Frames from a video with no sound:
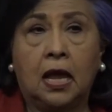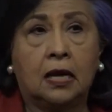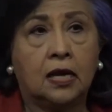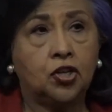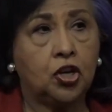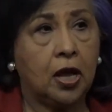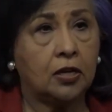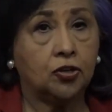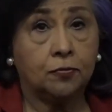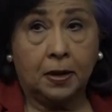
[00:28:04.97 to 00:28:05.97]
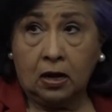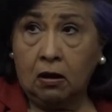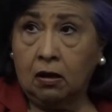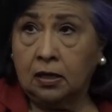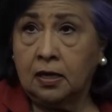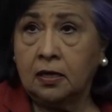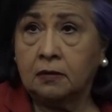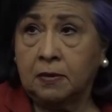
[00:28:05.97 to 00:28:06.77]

And I challenged my colleagues,